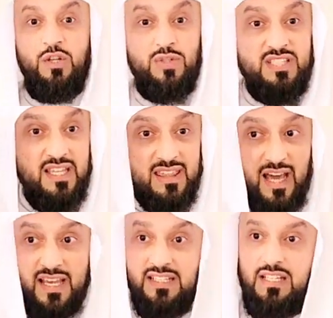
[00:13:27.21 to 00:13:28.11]
You see the
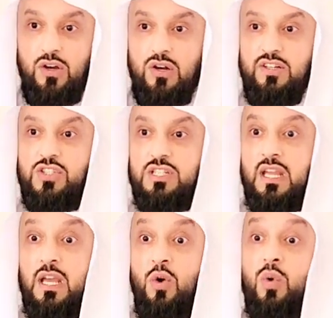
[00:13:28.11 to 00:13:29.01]

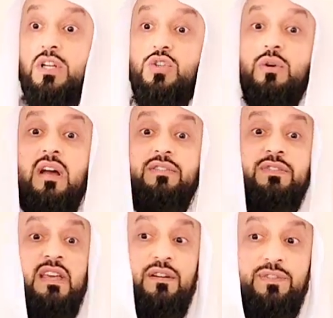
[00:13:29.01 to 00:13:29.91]
ideology. What you
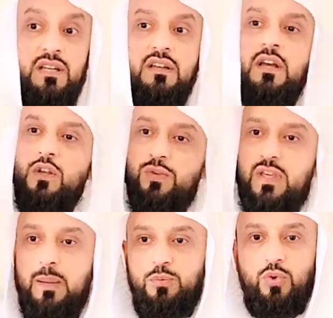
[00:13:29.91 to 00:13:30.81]
have given,
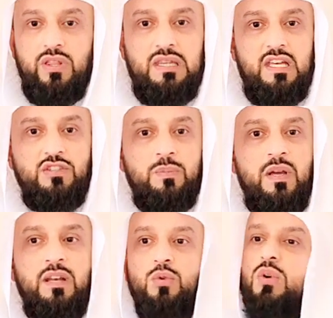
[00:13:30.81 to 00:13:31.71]
you've kept with Allah
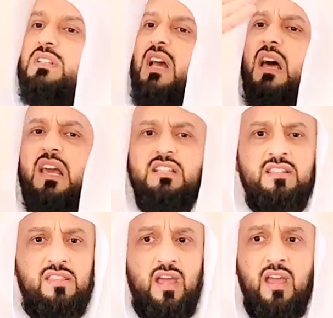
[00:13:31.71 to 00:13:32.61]
subhanahu wa ta'ala.
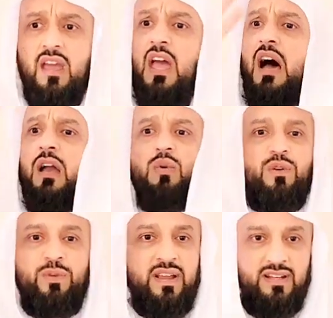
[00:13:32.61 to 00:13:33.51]
It's there. I
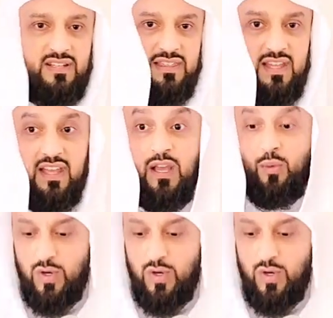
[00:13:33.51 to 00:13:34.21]
will find it there.